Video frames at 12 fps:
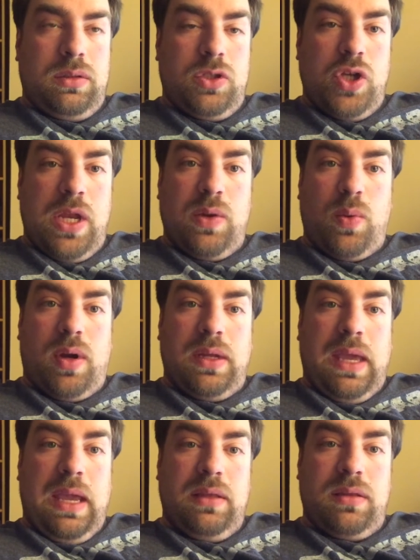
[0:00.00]

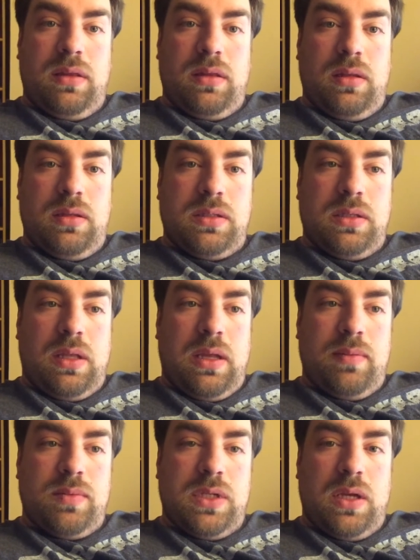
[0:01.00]
January 8th until
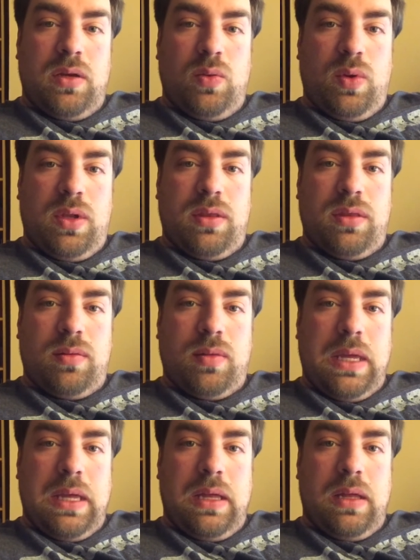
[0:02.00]
I am done with
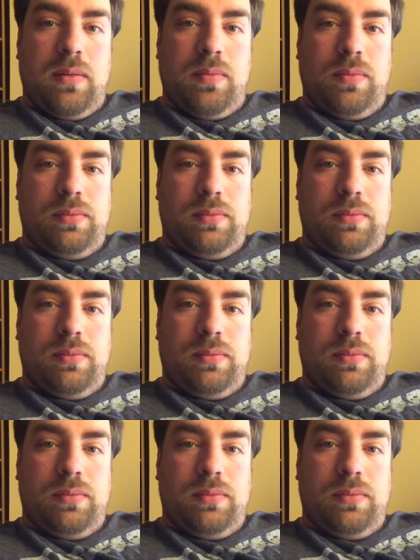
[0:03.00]
uh,